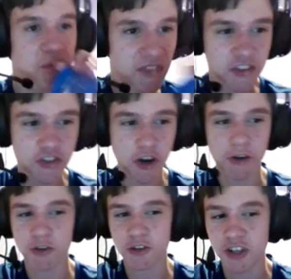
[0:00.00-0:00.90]
Sorry,
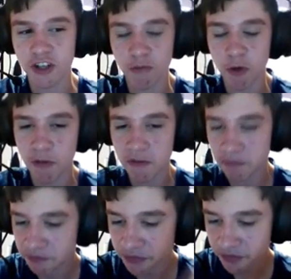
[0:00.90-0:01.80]
ruining the moment.
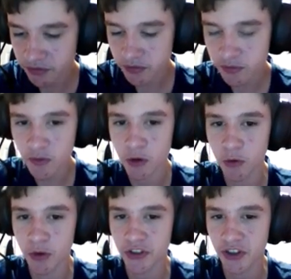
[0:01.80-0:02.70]

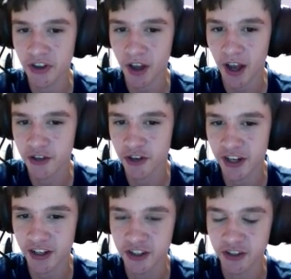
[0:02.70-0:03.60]
With
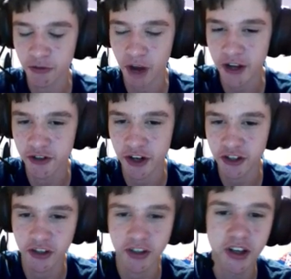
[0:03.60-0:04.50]
hydrat hydration,
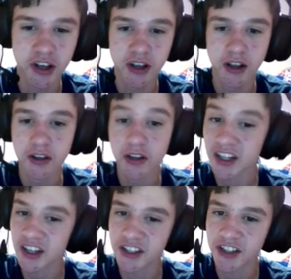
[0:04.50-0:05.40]
like
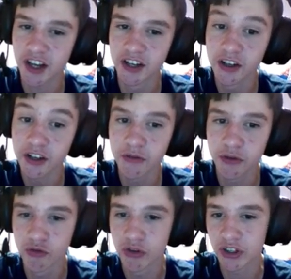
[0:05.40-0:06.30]
I said, none of you
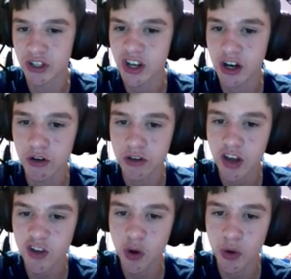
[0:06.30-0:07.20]
really care.
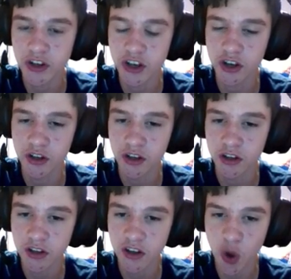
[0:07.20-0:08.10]
That's how it.
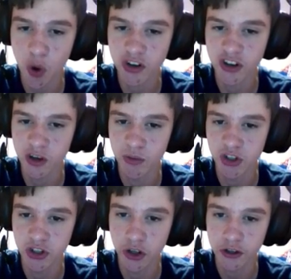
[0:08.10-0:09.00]
That's how it came
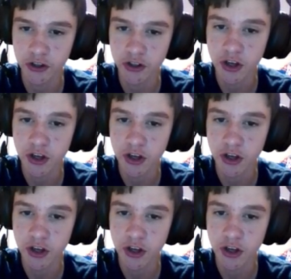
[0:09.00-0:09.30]
to this.